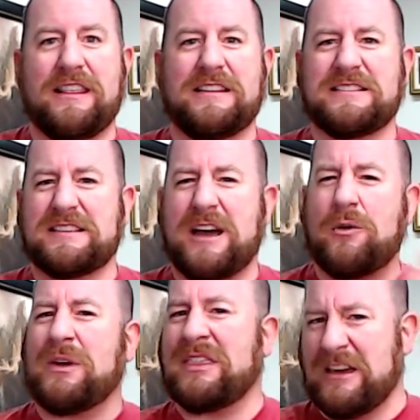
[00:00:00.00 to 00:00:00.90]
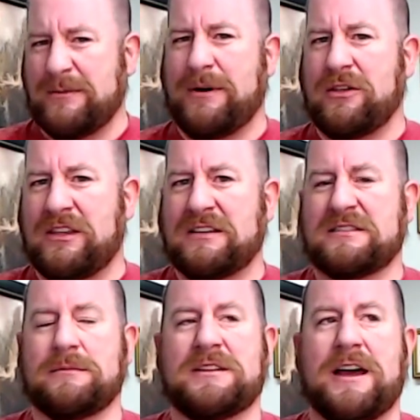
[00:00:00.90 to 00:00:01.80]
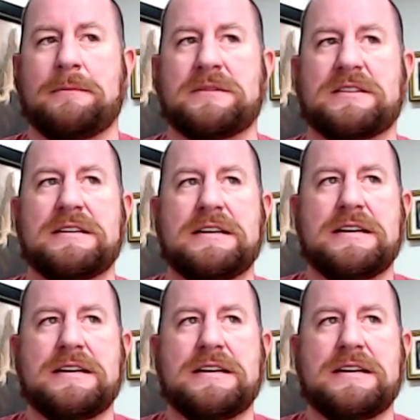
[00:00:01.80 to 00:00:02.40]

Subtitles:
And this is how we think about things sometimes.